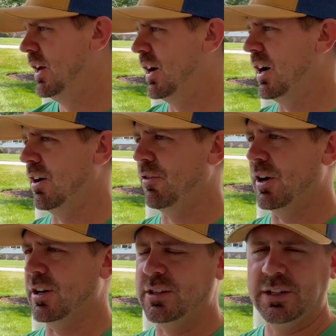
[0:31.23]

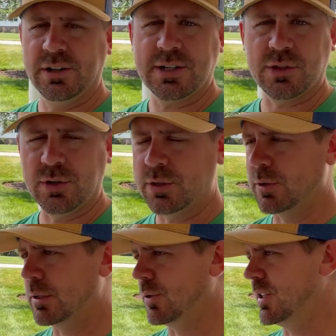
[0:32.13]
of Cleary's
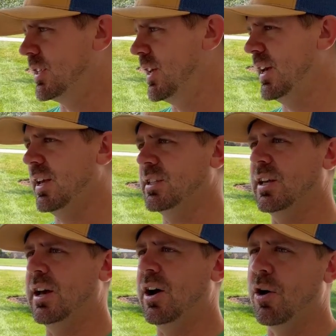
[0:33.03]
3336,
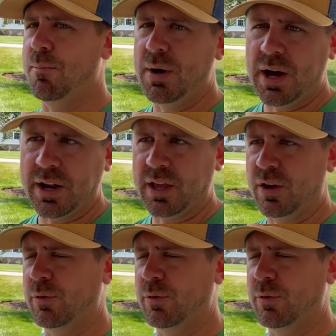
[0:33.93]
Armada.